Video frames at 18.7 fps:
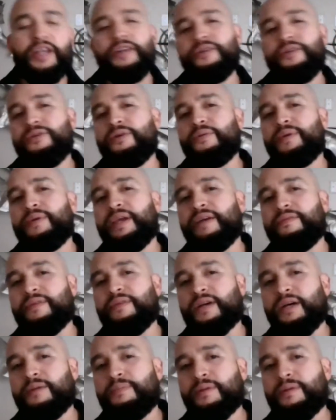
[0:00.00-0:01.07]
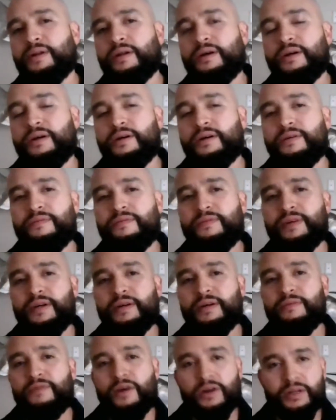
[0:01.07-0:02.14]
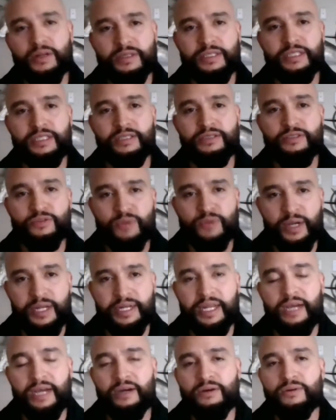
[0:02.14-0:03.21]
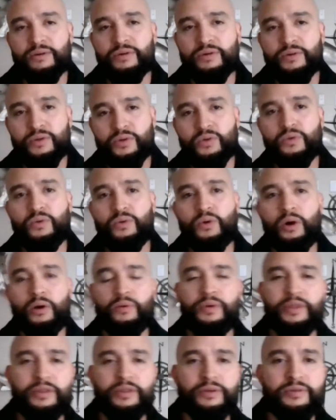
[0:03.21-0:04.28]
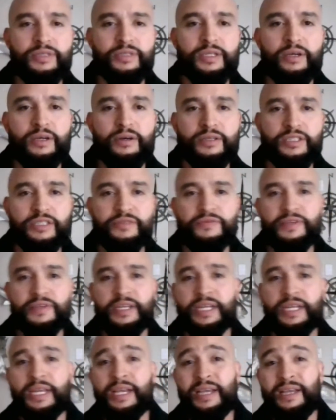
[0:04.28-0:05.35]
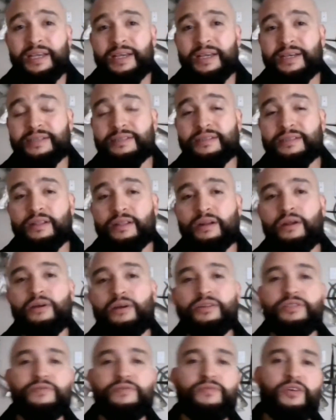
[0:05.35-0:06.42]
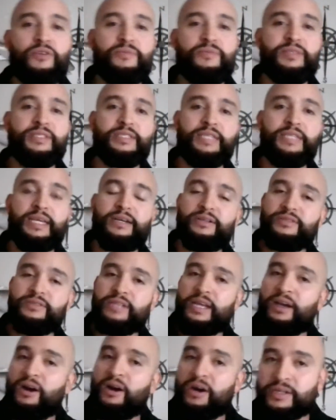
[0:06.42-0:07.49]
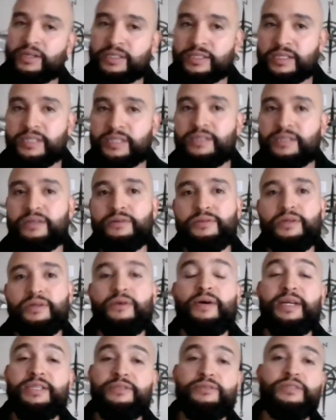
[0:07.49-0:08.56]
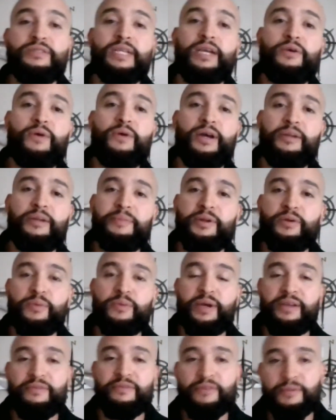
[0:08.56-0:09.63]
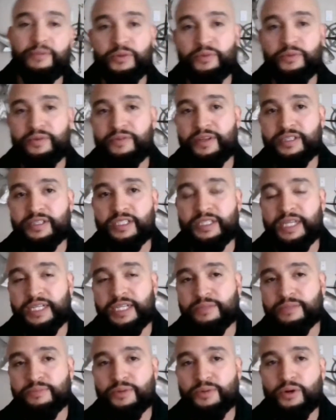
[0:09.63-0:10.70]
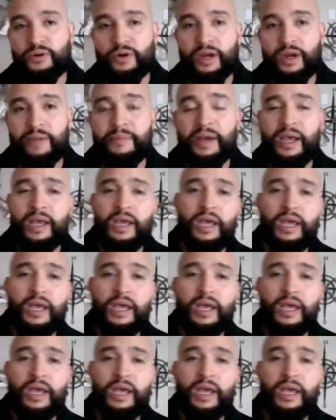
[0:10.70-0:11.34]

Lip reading: I do know we have a couple of volunteers right now who are with UTRGV. As to the large involvement scales, I honestly don't know. I do stay quite a bit away from the revegetation program.